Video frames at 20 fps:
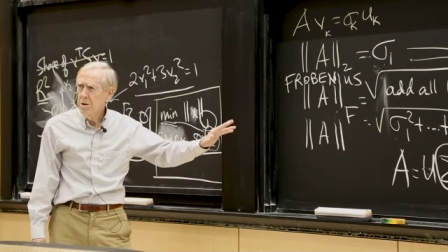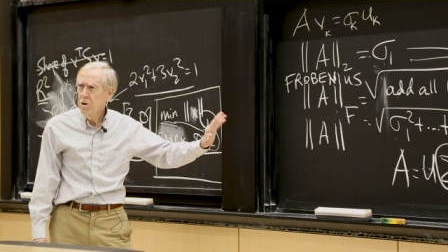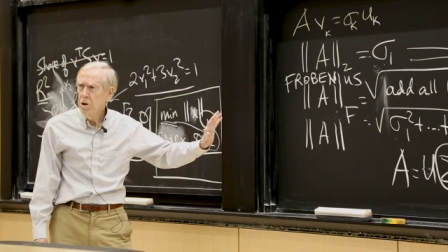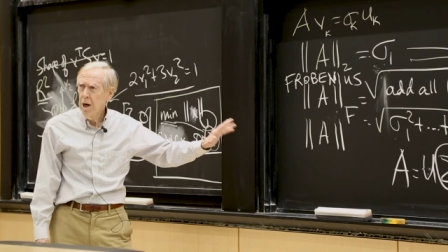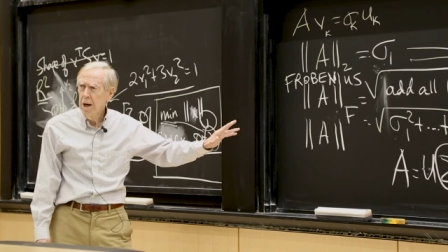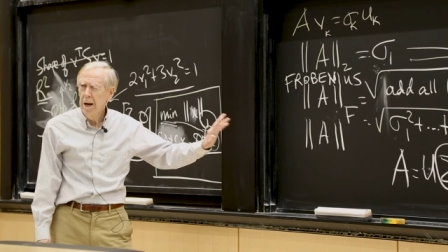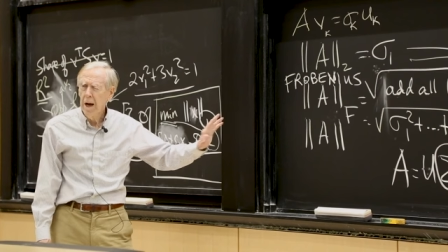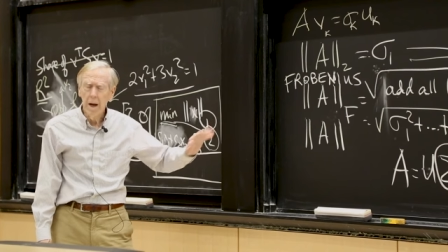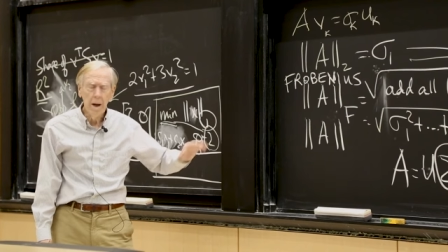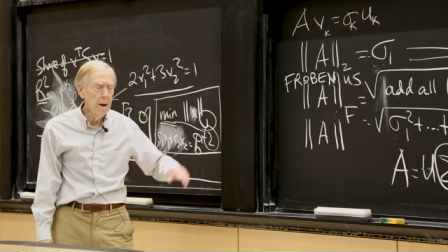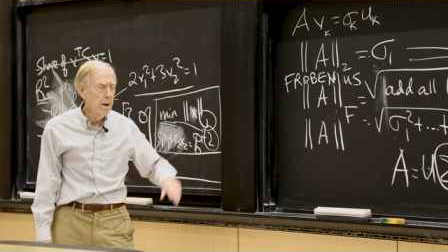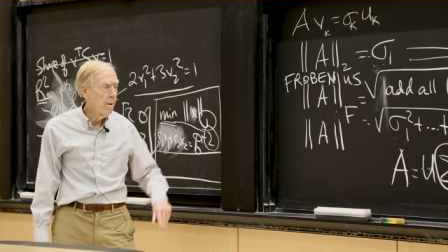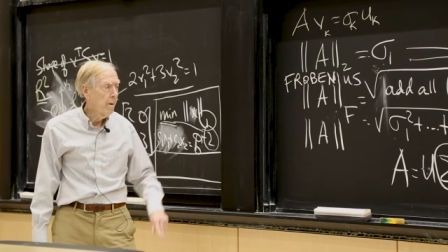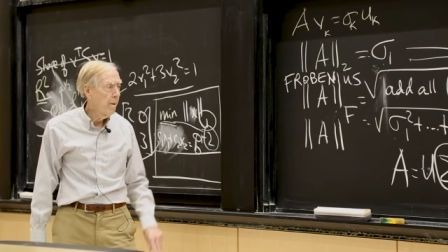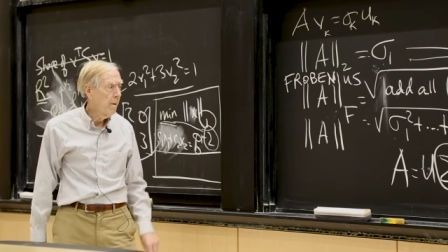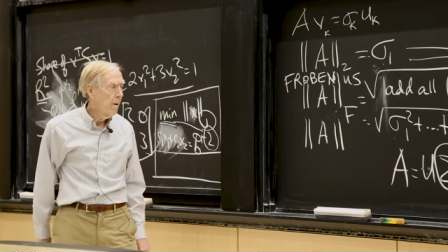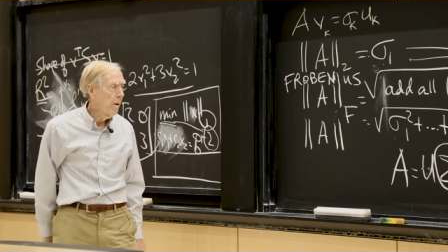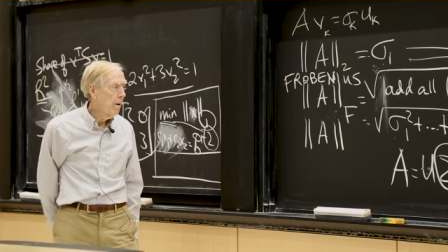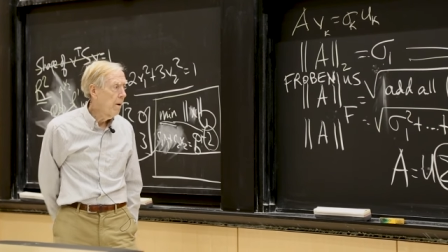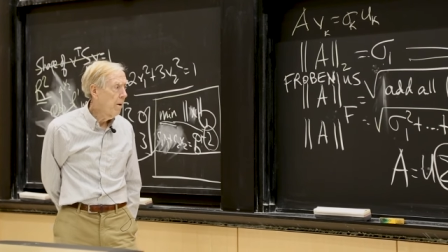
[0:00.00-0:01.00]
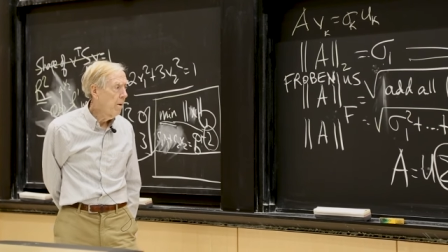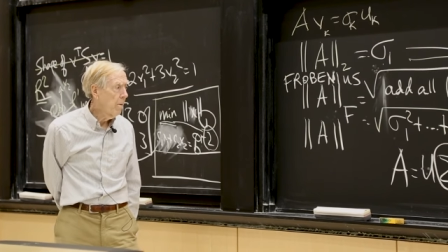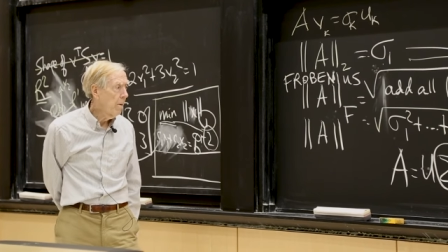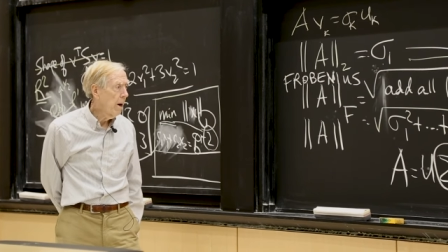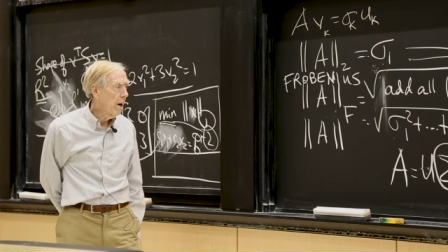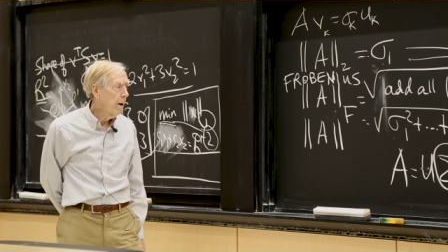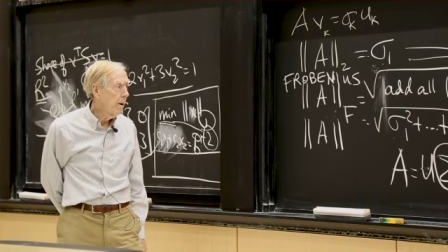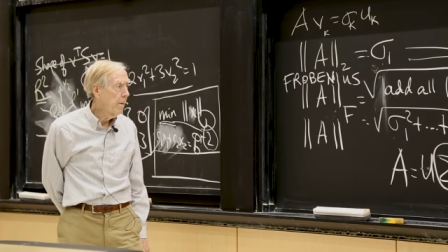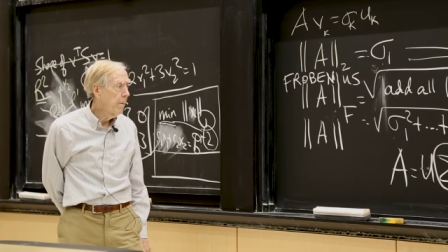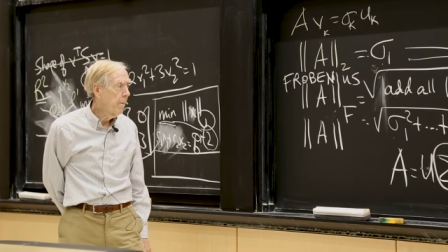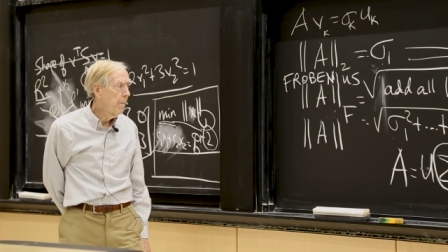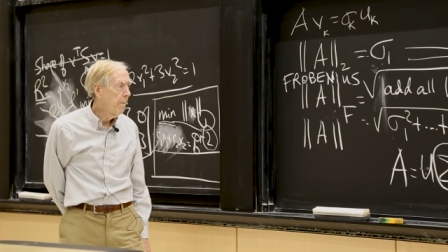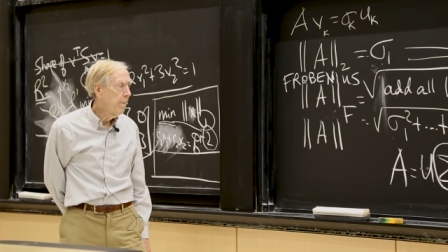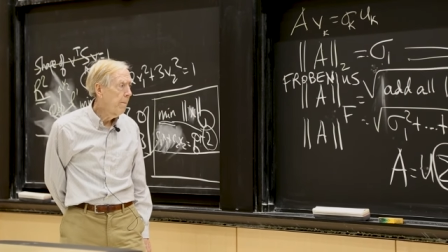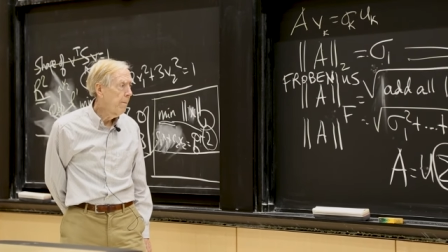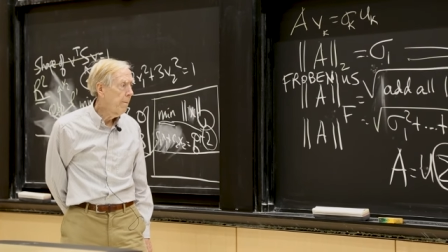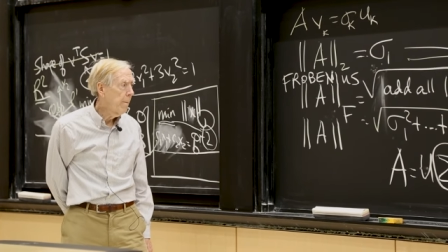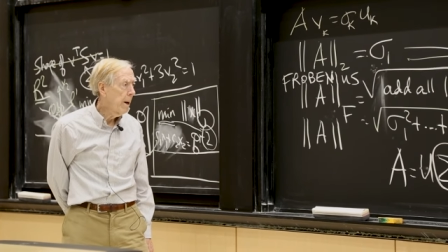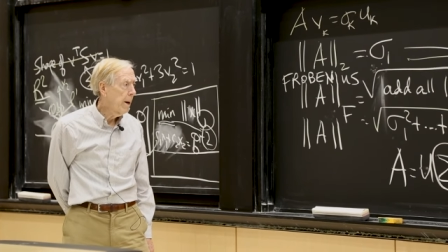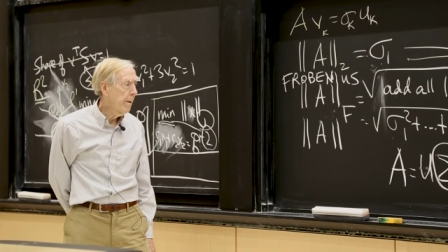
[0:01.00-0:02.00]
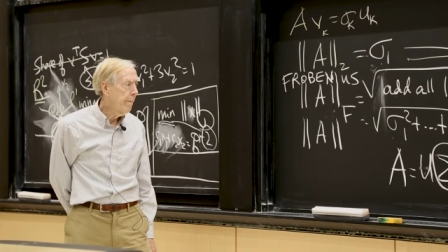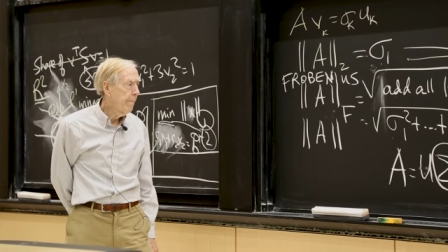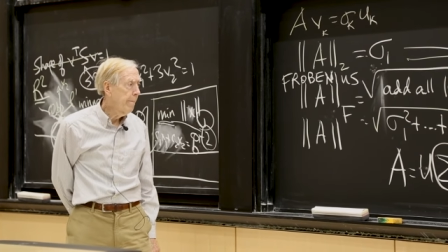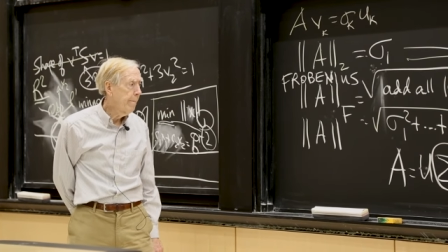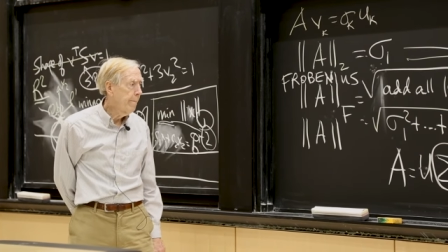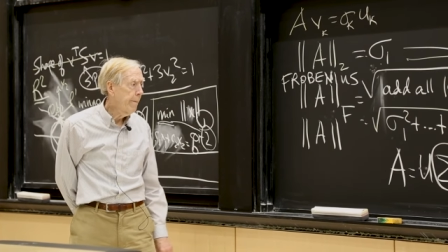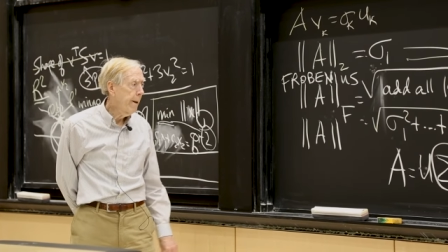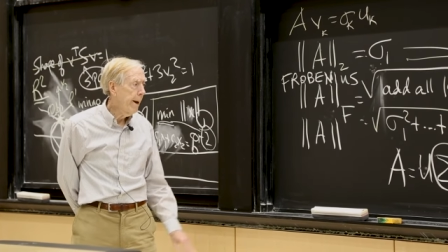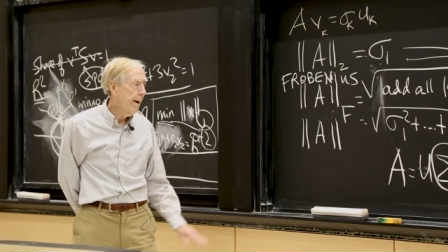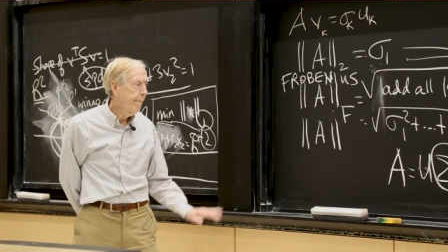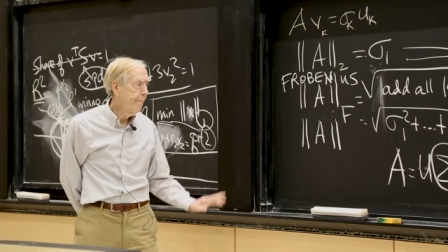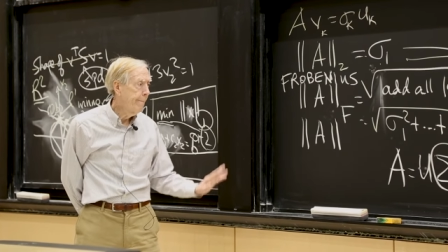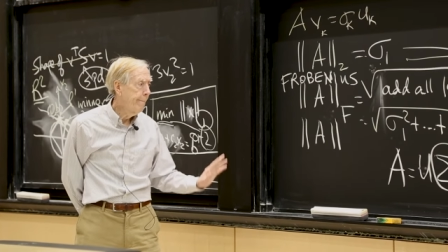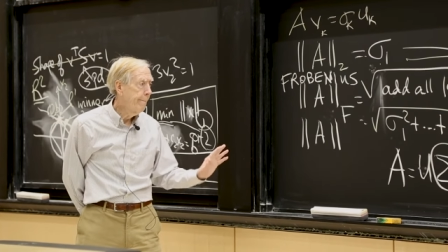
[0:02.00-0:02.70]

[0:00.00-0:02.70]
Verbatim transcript: checking, right? Yeah.